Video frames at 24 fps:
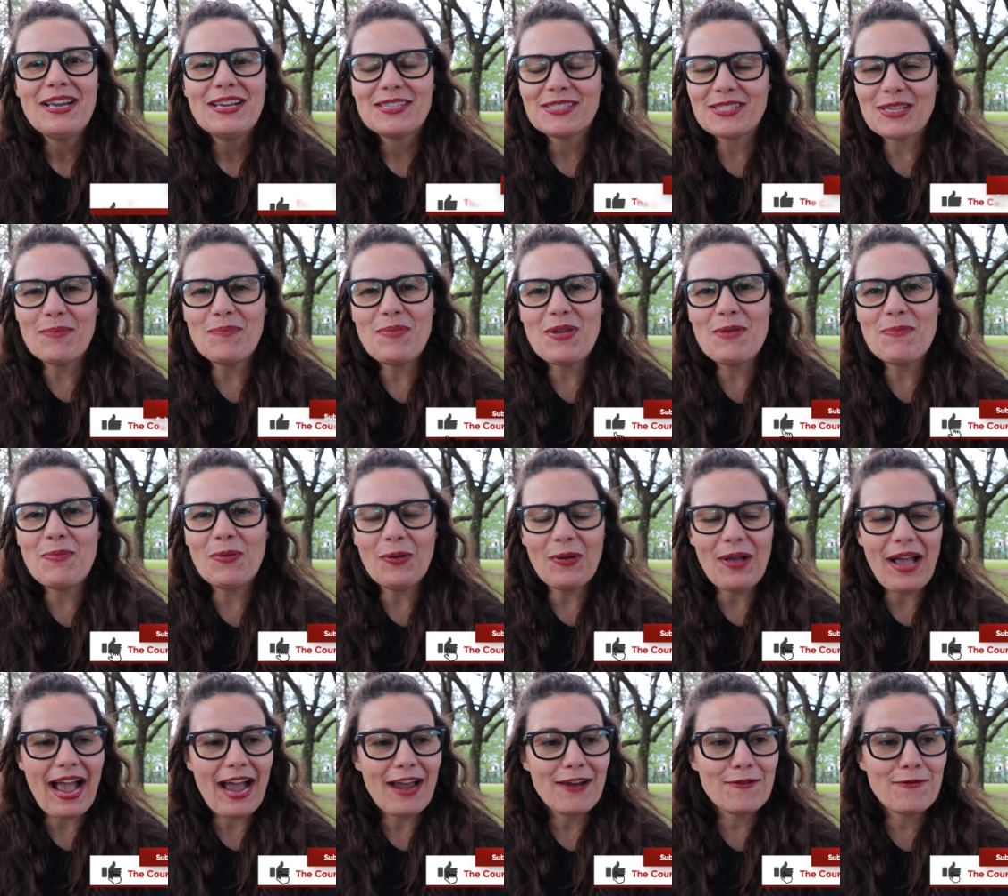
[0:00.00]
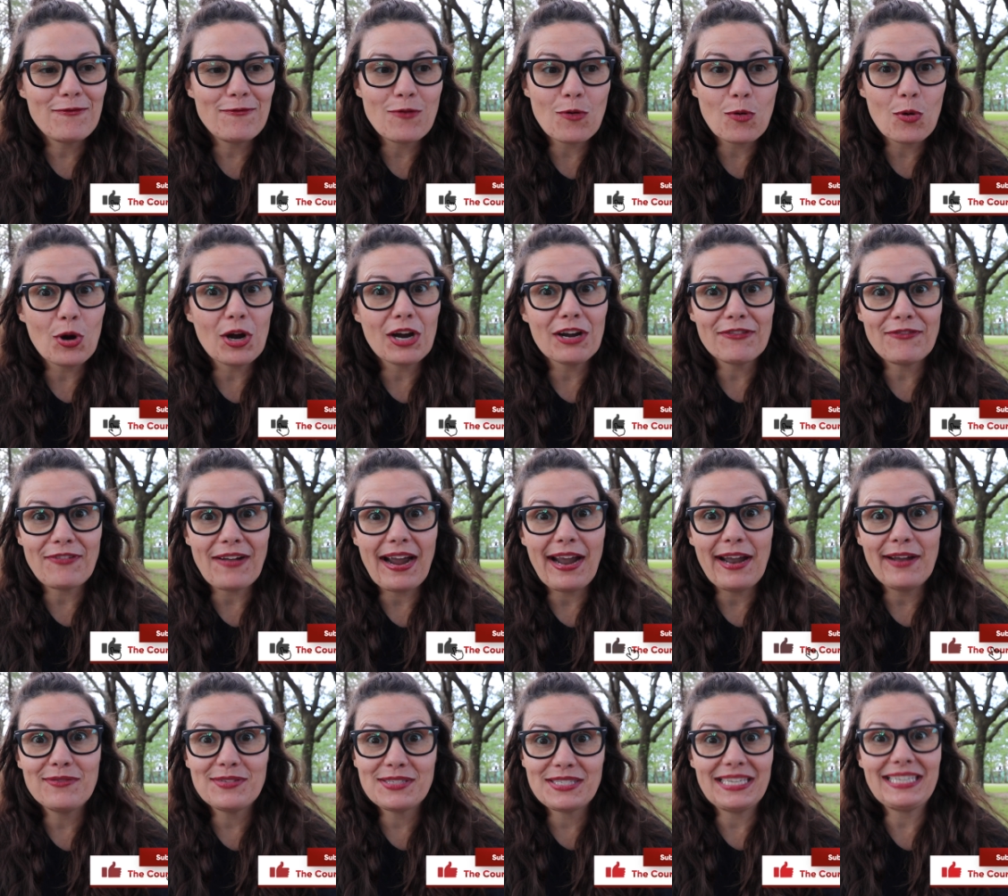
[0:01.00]
Some people had four,
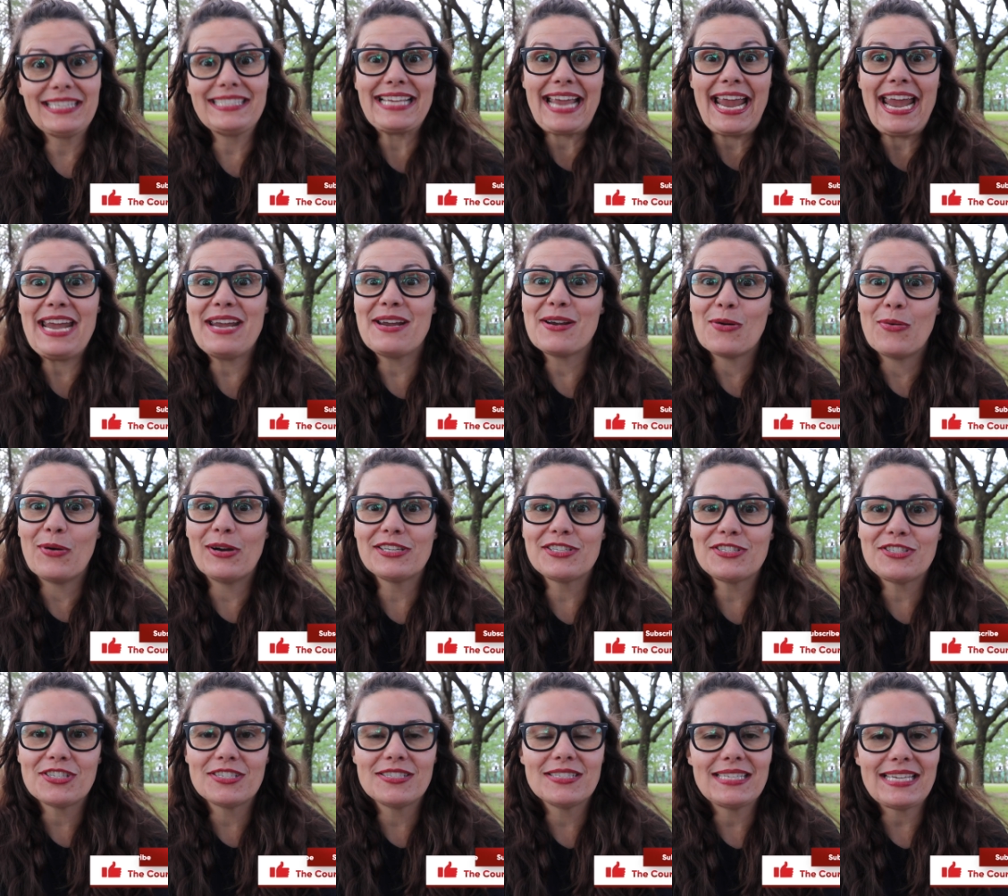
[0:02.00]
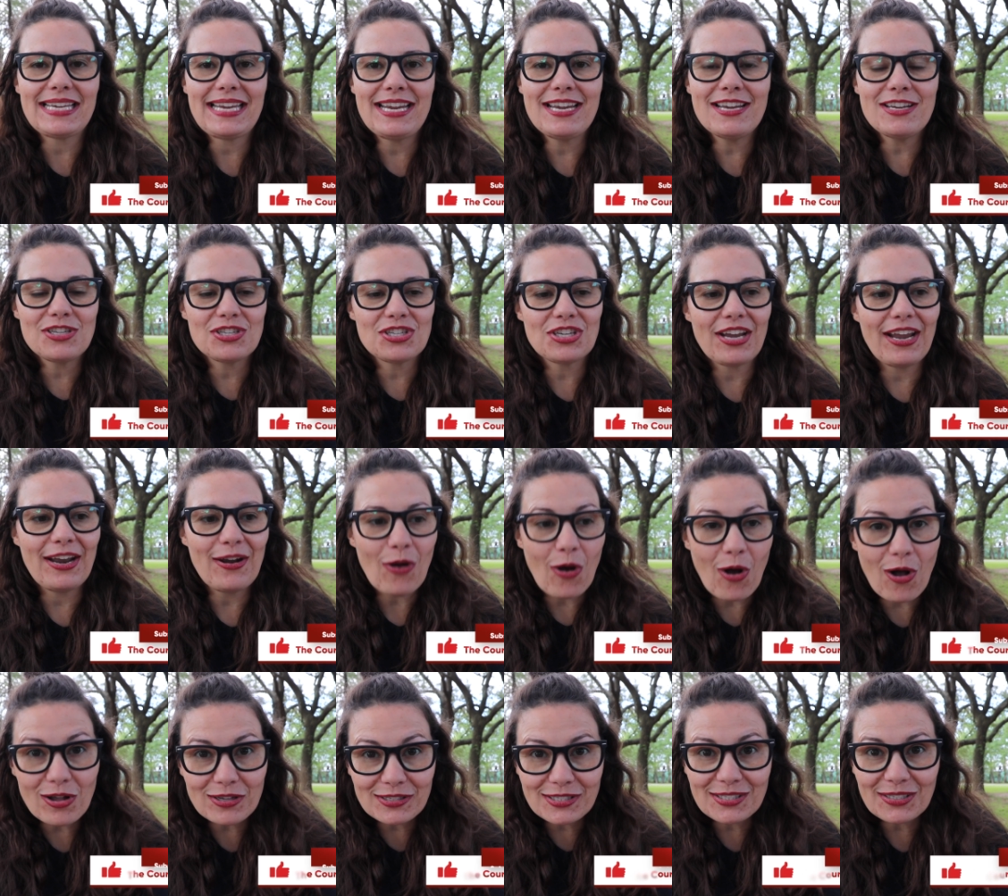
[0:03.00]
five, six, eight questions each, and
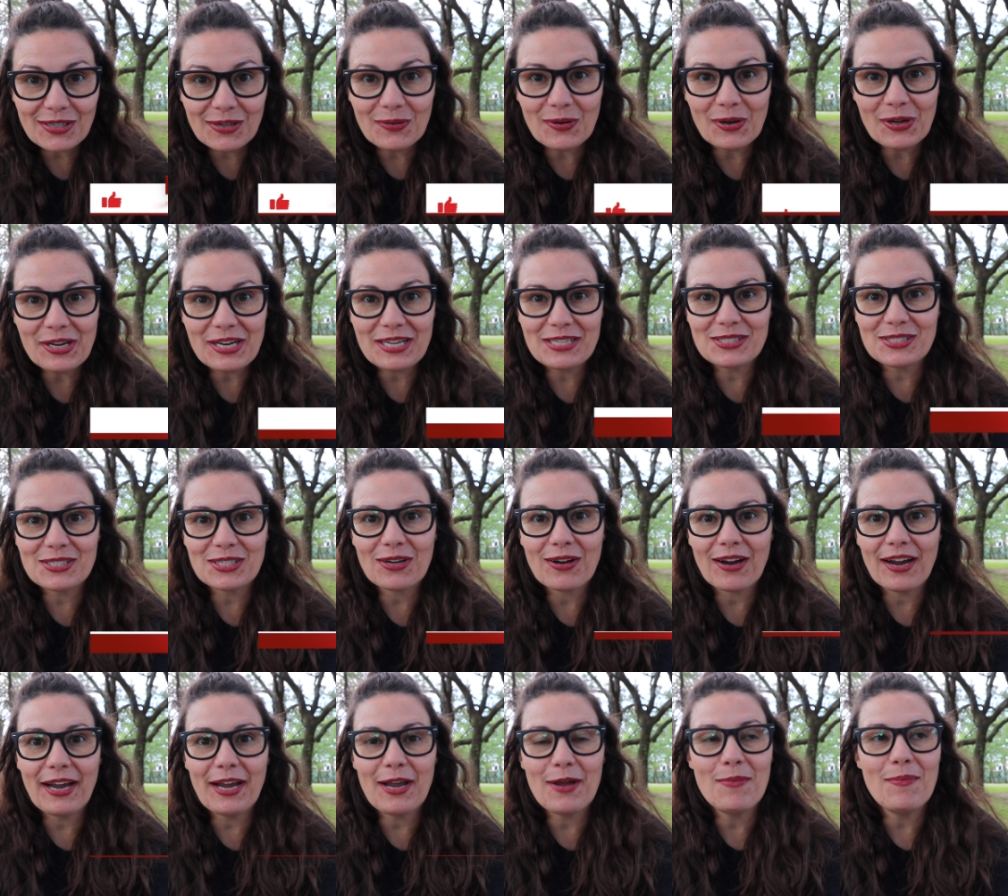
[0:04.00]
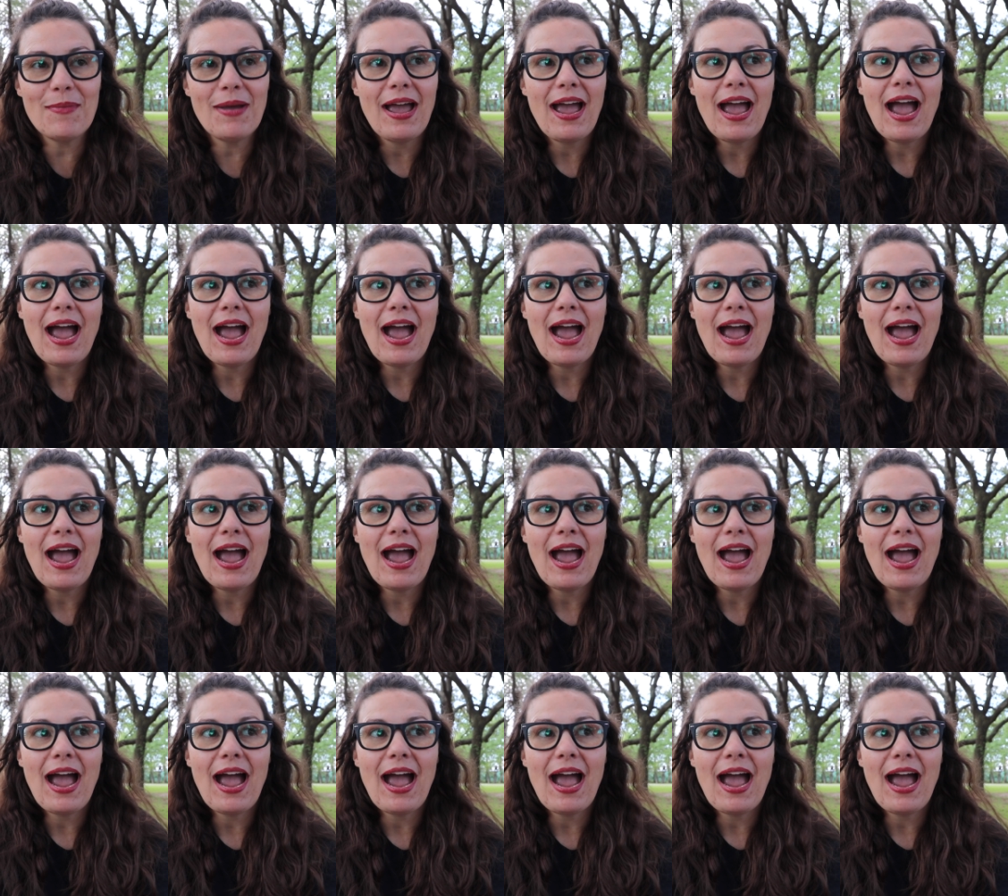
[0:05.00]
also on Instagram,